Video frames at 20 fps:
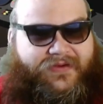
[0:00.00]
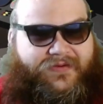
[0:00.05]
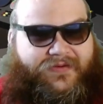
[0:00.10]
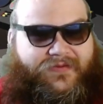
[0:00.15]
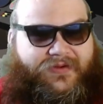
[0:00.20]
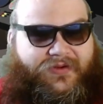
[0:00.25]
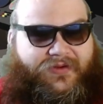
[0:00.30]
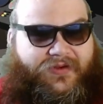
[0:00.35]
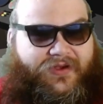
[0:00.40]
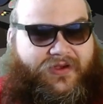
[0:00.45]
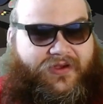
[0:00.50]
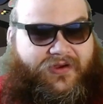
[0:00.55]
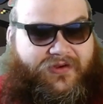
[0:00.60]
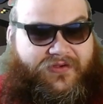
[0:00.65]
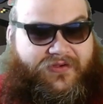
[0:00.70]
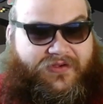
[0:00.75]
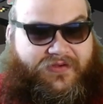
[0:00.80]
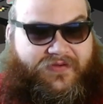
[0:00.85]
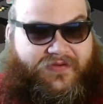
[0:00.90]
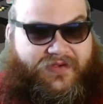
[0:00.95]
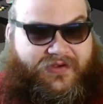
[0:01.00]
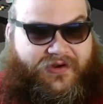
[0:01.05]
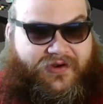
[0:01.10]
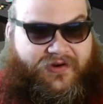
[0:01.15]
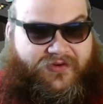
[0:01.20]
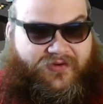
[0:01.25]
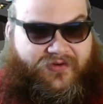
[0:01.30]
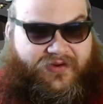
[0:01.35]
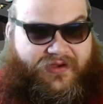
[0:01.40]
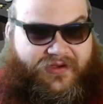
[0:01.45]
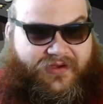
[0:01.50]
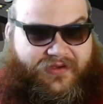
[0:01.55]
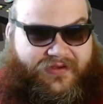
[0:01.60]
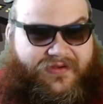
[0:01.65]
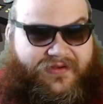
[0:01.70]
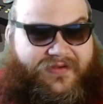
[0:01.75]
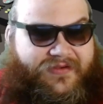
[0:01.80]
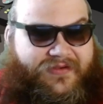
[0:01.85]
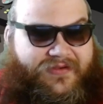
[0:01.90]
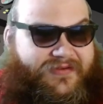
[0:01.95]
When you call yourself Star
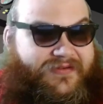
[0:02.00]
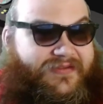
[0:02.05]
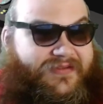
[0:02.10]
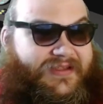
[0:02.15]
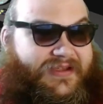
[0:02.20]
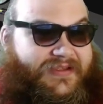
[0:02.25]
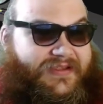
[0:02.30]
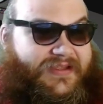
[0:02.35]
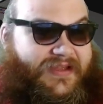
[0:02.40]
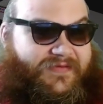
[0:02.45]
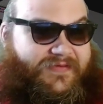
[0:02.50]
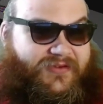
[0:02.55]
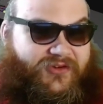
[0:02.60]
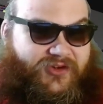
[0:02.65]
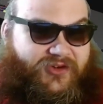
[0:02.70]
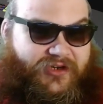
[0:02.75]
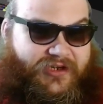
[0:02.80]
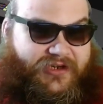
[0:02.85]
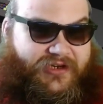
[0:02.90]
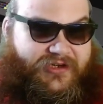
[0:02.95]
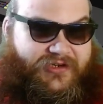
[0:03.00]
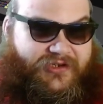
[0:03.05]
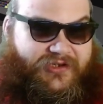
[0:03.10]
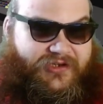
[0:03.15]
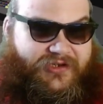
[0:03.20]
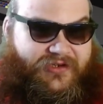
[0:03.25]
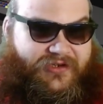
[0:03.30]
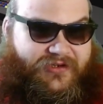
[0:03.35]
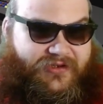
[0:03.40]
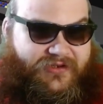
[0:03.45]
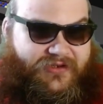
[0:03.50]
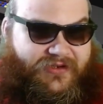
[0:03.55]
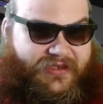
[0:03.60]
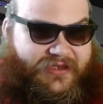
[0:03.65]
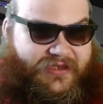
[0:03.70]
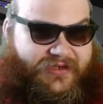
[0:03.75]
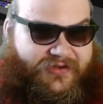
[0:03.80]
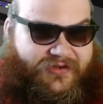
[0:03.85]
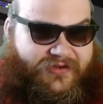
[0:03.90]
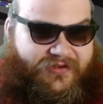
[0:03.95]
Trek, certain things have to change. You
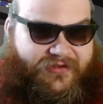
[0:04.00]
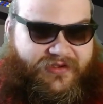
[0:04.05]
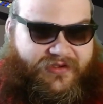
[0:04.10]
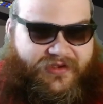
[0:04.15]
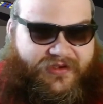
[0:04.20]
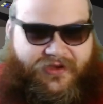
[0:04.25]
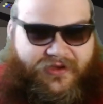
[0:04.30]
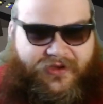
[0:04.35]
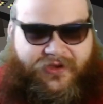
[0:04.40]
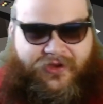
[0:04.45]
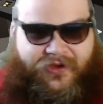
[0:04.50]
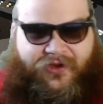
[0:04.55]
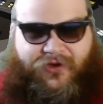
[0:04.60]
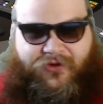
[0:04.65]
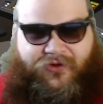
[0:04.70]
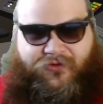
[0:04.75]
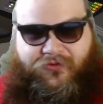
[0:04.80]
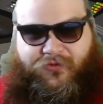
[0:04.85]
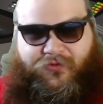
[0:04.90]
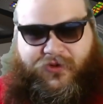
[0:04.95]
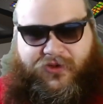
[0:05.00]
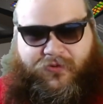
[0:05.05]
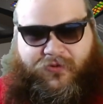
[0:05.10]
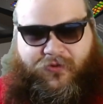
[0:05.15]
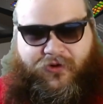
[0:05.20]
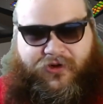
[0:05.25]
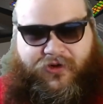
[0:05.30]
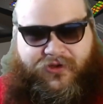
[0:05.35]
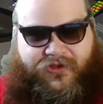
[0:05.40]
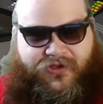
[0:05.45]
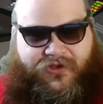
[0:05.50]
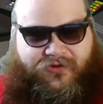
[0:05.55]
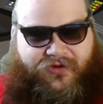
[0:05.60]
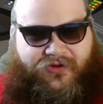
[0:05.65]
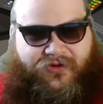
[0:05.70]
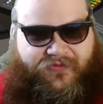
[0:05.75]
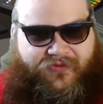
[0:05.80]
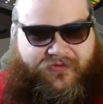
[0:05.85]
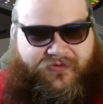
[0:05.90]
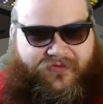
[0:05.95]
can't just rework a
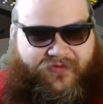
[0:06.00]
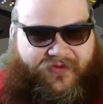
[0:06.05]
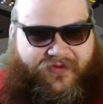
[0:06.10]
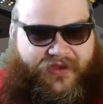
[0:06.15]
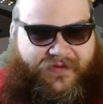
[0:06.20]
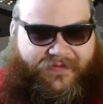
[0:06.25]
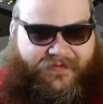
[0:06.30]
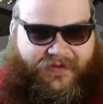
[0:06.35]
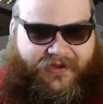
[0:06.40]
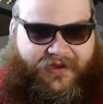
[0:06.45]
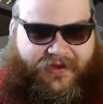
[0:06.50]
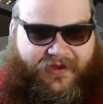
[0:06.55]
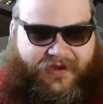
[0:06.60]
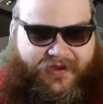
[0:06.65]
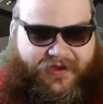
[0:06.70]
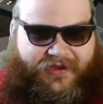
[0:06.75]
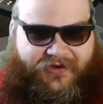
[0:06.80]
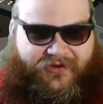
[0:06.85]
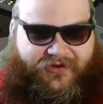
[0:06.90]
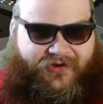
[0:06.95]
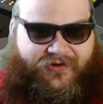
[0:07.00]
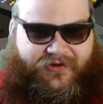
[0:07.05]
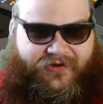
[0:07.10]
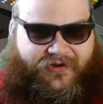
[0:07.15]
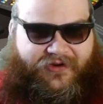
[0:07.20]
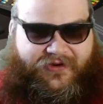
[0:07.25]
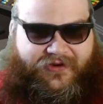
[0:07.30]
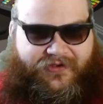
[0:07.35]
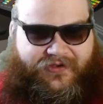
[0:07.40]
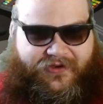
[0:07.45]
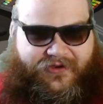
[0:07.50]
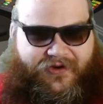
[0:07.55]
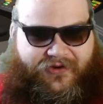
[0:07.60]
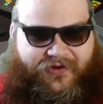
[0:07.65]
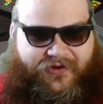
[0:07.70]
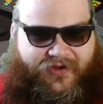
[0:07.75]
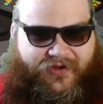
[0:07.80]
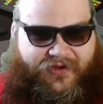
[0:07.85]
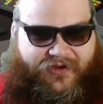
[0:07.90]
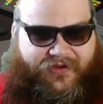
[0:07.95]
script from Family Guy and turn it into Star
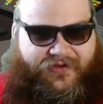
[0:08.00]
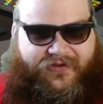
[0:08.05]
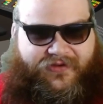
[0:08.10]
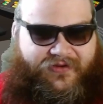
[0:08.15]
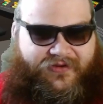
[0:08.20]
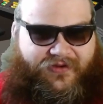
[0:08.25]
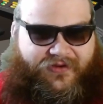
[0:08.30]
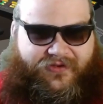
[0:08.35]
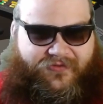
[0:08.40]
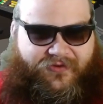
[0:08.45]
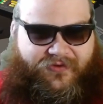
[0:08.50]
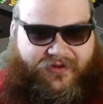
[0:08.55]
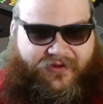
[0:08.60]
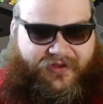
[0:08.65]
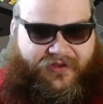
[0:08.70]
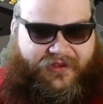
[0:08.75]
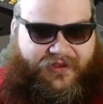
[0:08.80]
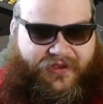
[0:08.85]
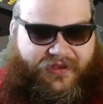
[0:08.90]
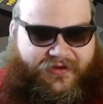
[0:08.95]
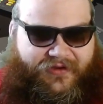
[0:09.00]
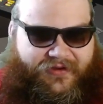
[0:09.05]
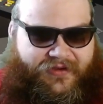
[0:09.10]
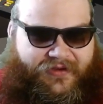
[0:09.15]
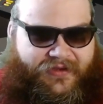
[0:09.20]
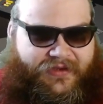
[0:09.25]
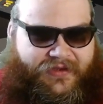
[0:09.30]
Trek. It doesn't work like that.